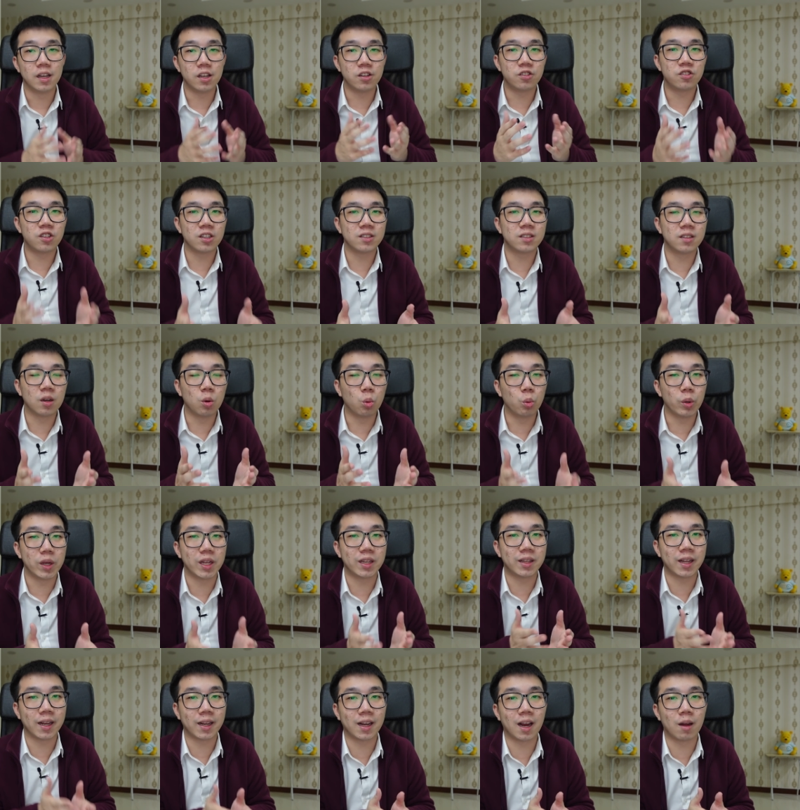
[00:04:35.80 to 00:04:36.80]
is just the
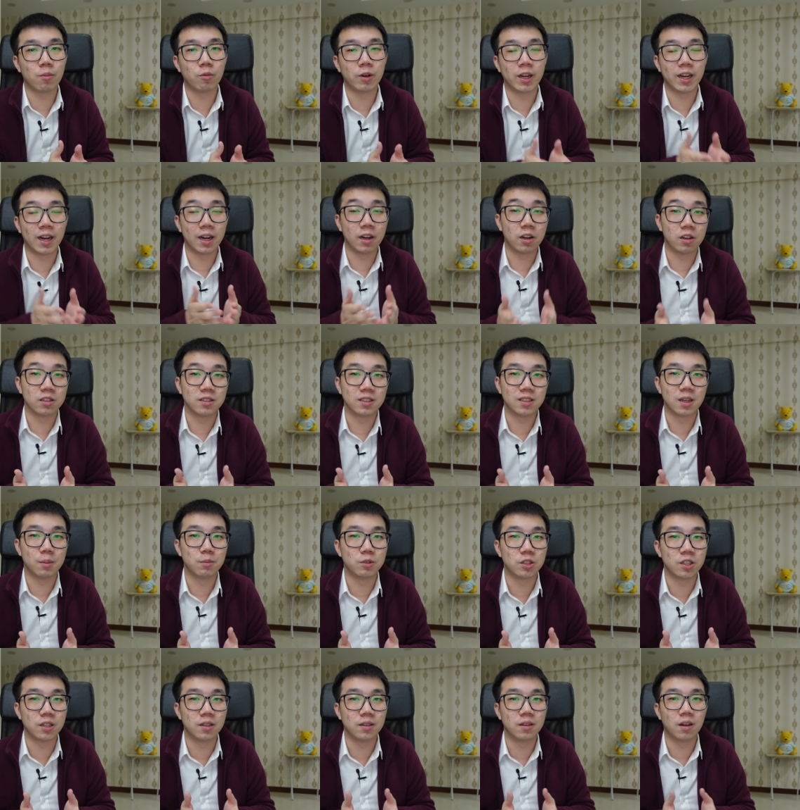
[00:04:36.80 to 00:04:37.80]
weak take-up rate and
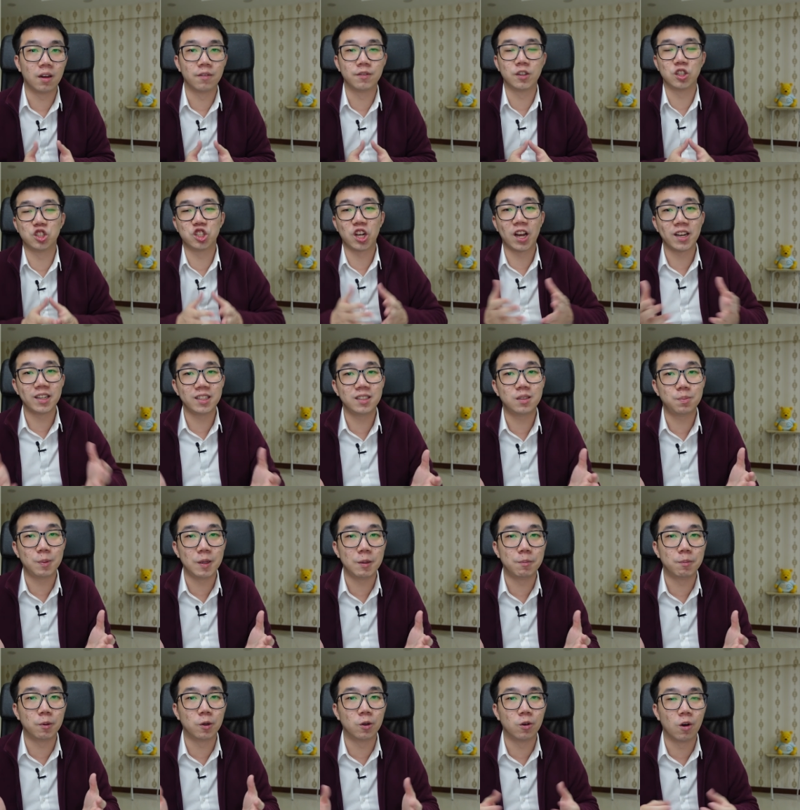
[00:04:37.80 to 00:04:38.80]
consumption of the Chinese
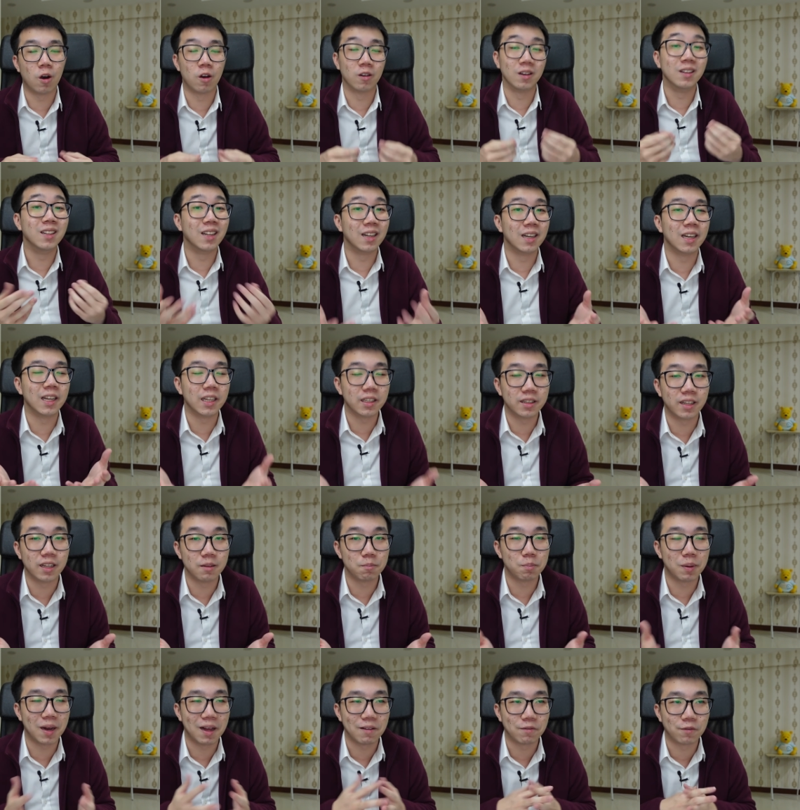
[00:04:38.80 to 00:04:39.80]
people on the
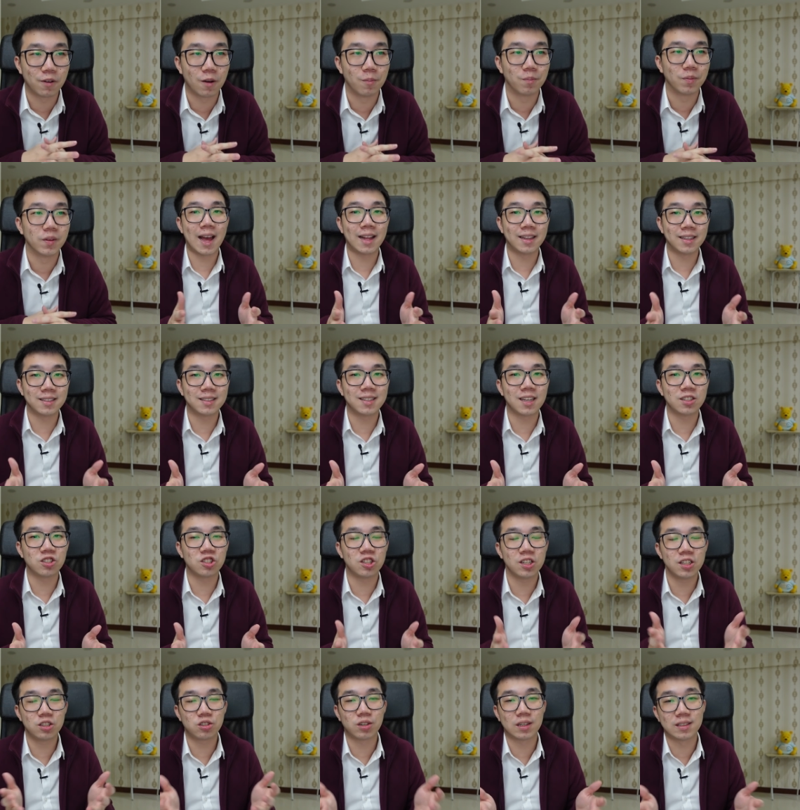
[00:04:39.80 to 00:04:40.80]
LinkedIn platform, and
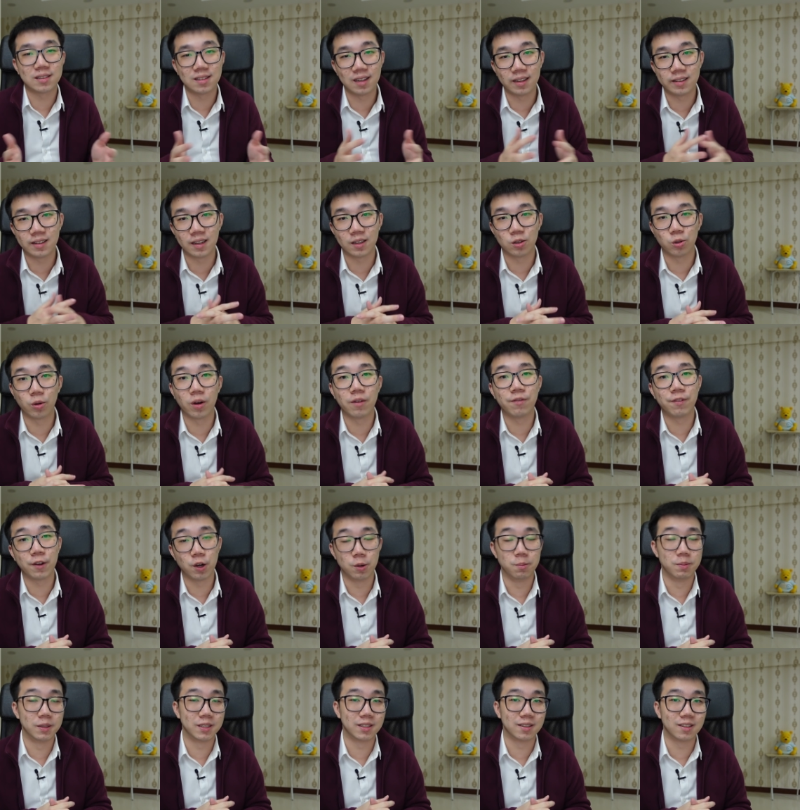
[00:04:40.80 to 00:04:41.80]
essentially translated to a
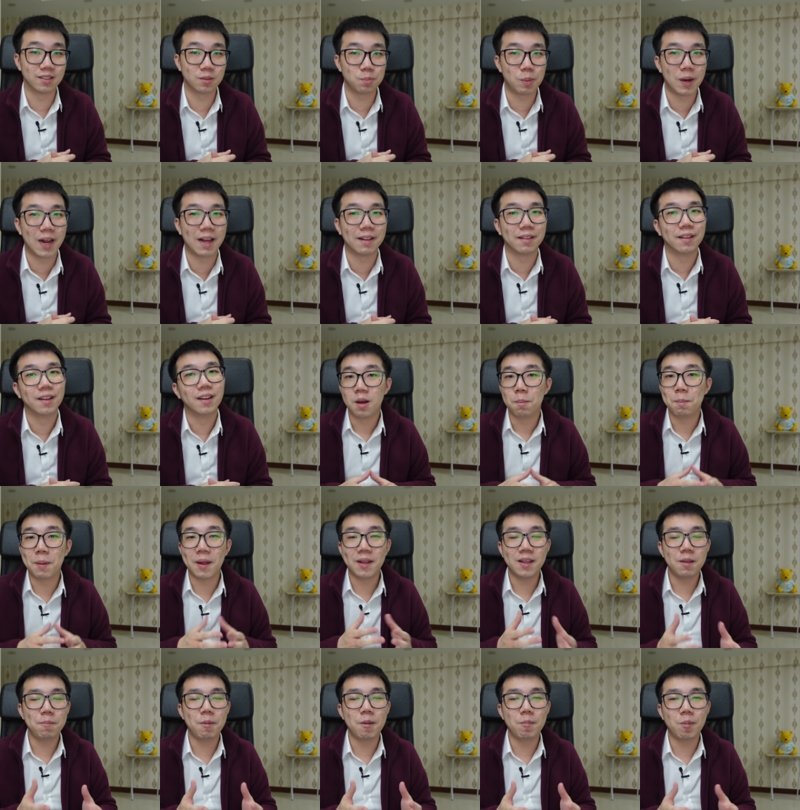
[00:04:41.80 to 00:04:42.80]
failed business plan.
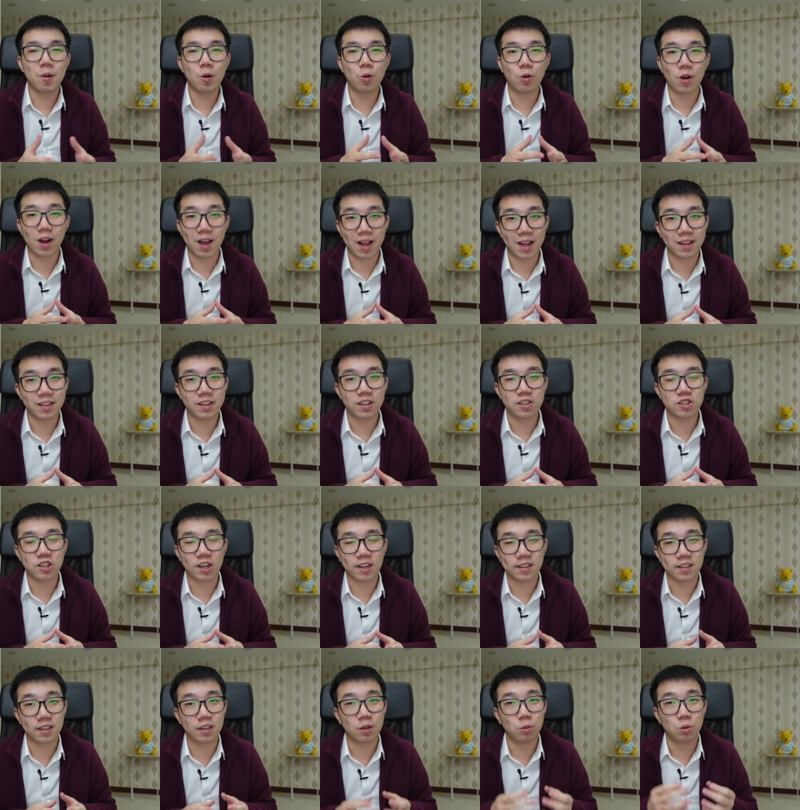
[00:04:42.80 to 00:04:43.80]
Many people who are
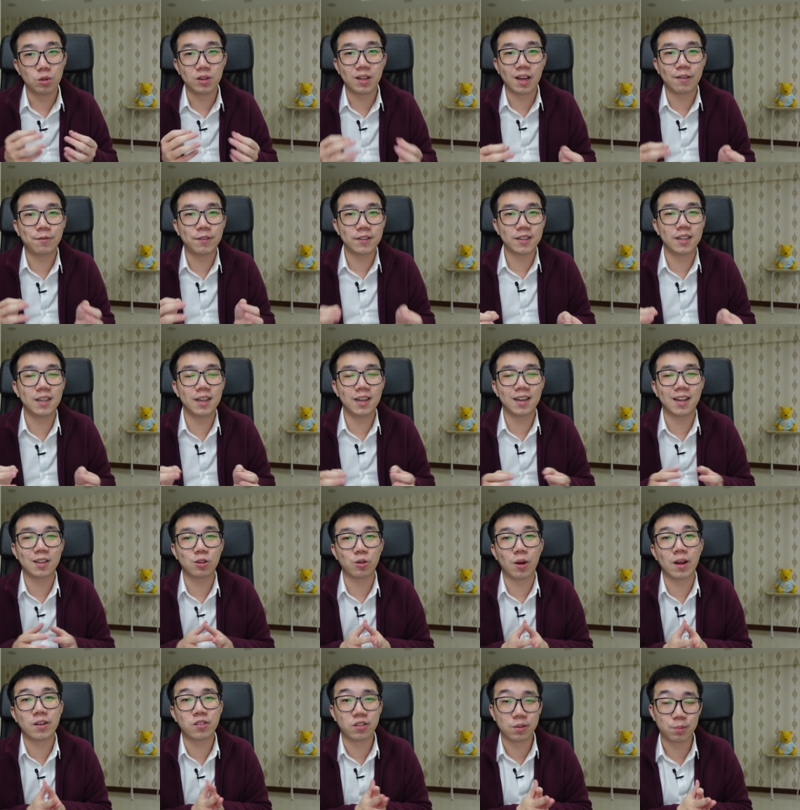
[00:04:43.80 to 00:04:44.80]
anti-China would definitely like
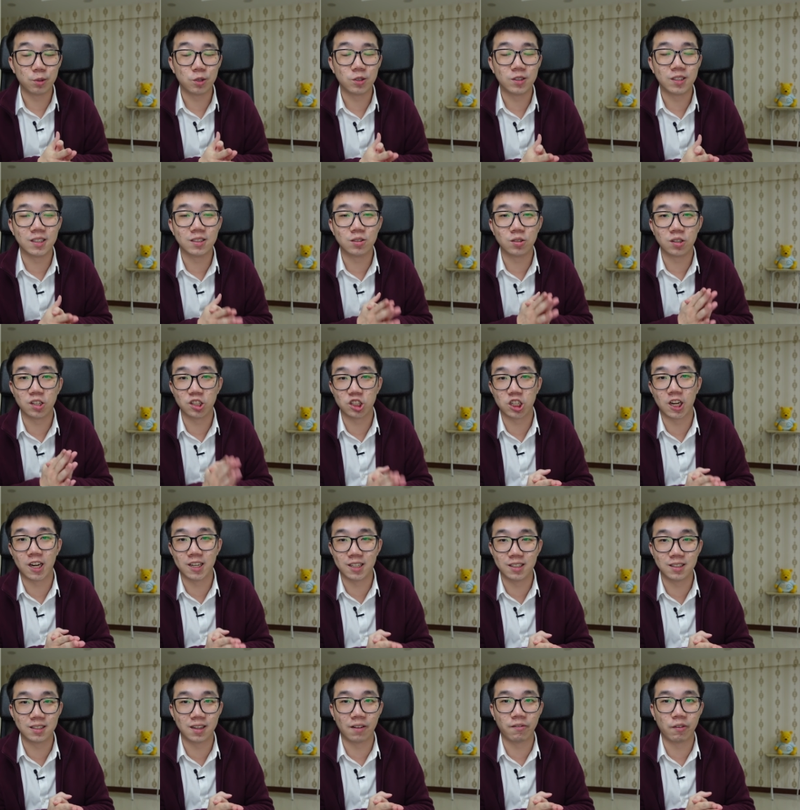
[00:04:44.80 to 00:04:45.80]
to attribute this to the
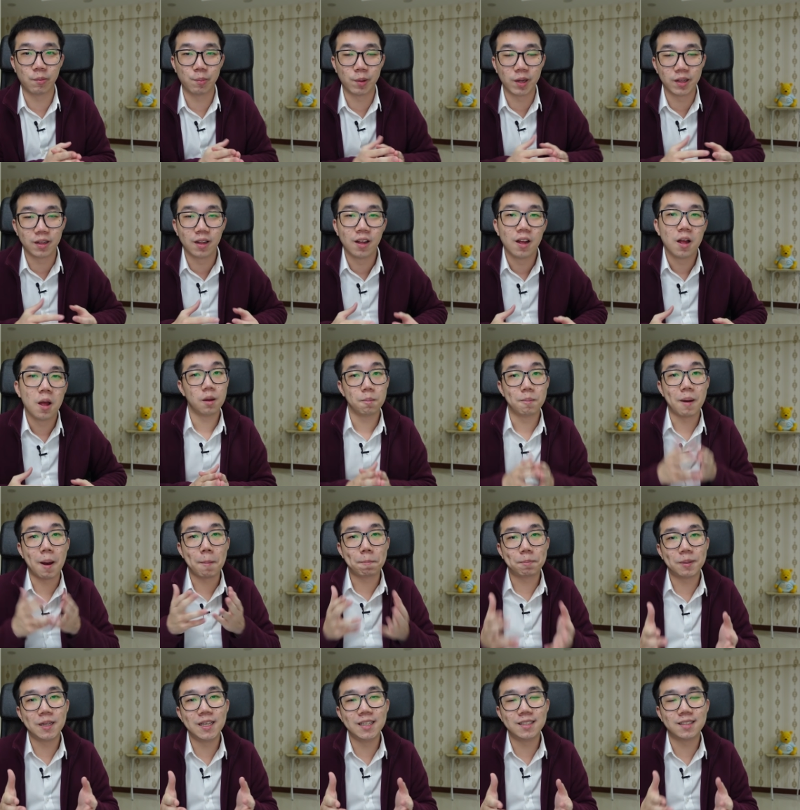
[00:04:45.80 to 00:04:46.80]
Chinese government,
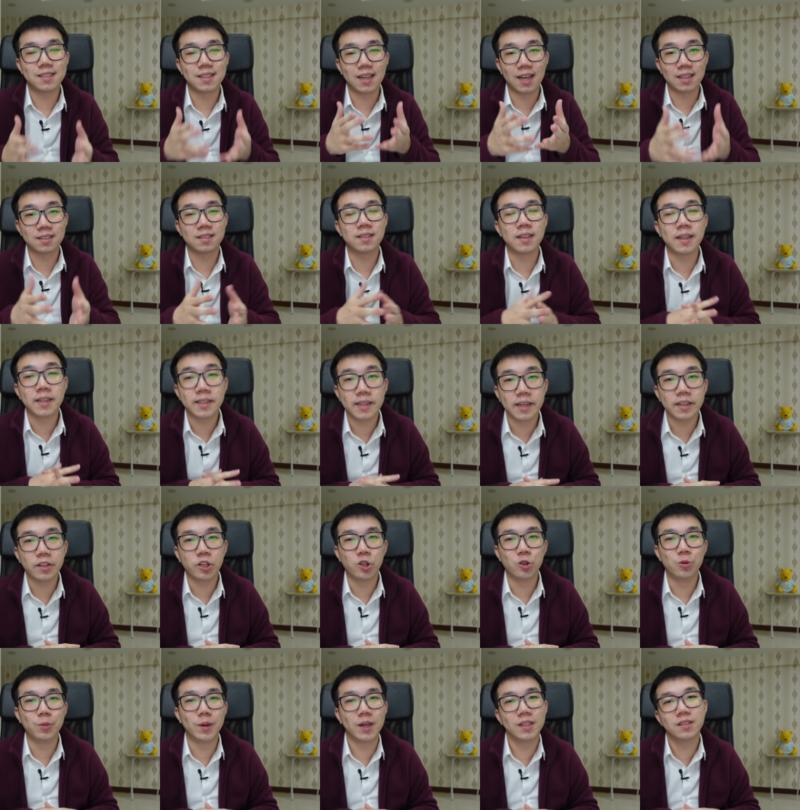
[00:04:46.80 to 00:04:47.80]
but please, as thinking
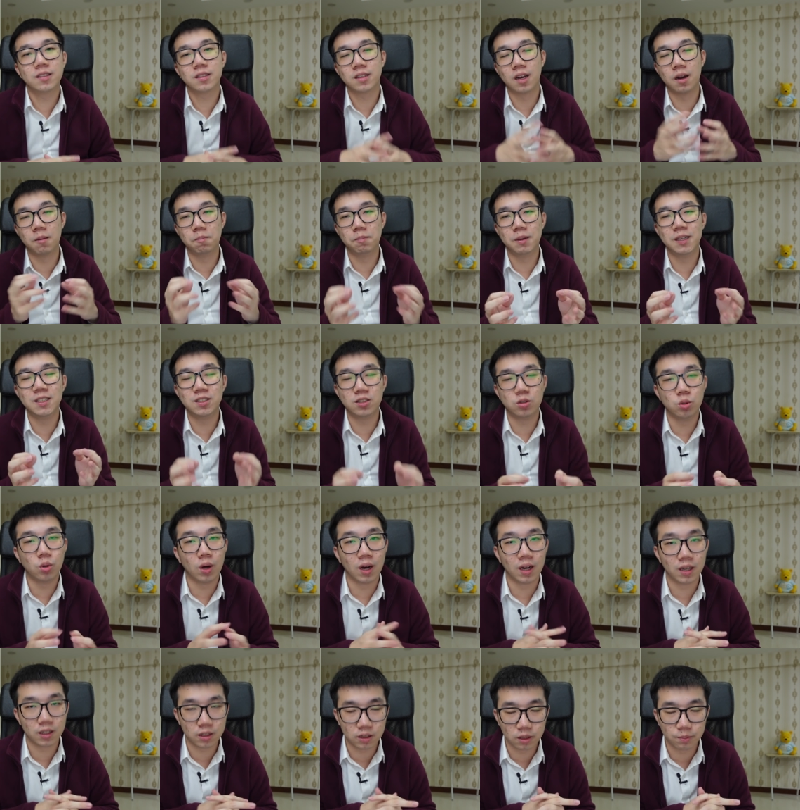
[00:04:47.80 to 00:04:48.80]
humans, uh, please do a
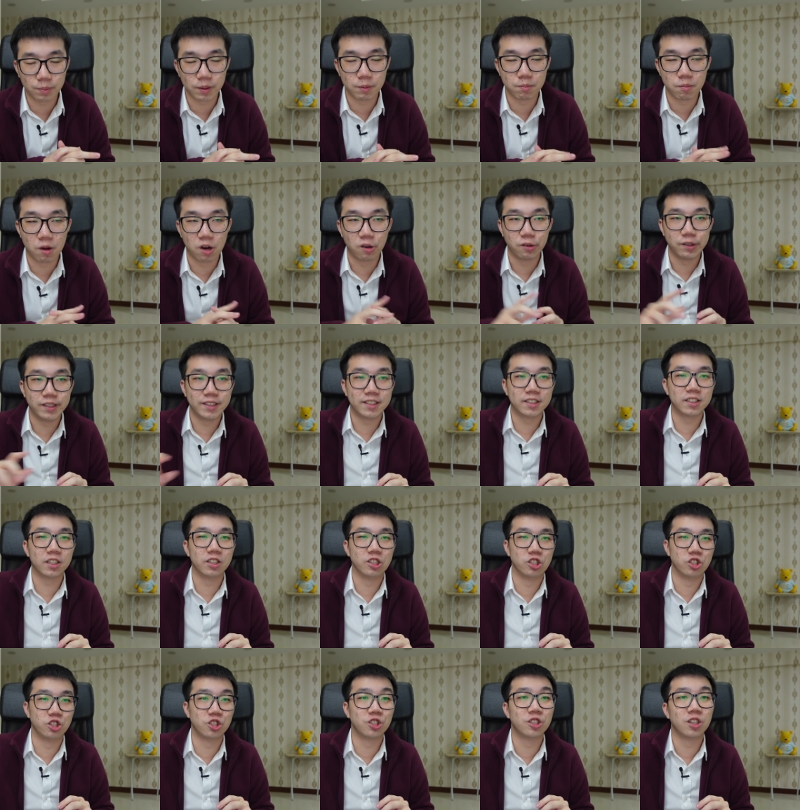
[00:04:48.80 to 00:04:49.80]
little bit more
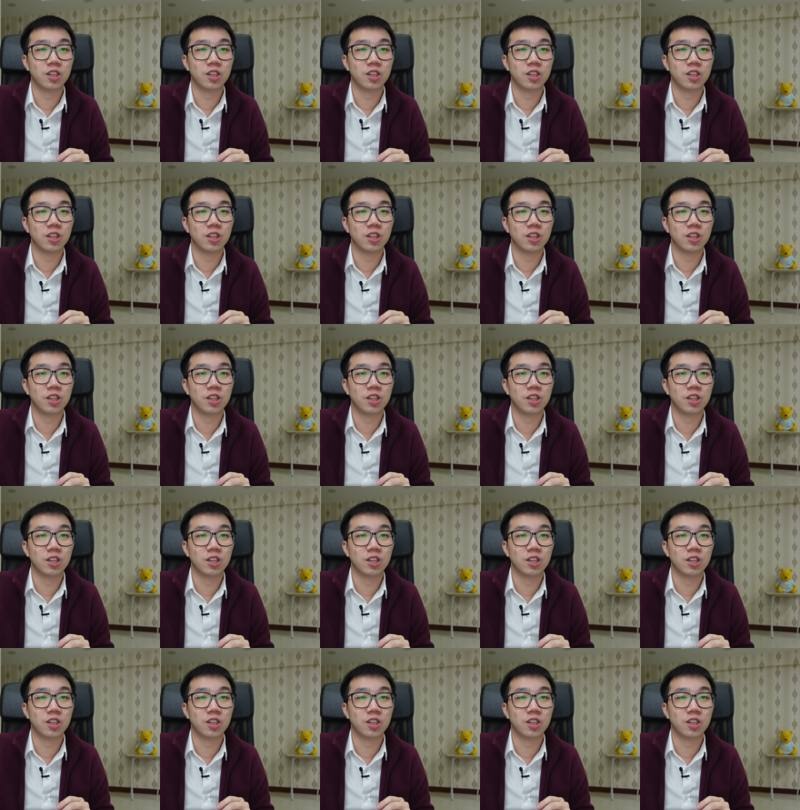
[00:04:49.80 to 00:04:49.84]
research.